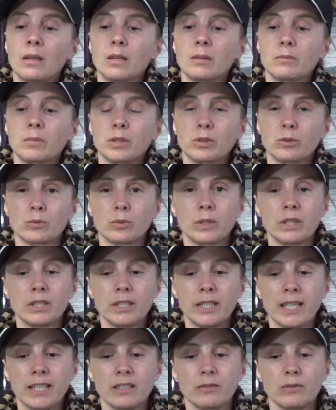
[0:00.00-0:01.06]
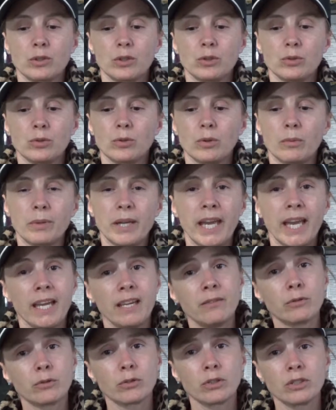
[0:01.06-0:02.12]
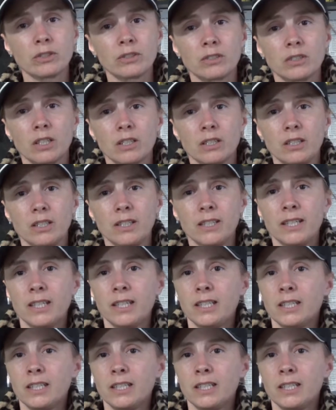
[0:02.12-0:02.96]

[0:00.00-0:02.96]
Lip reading: But to really kind of do a behavioral study,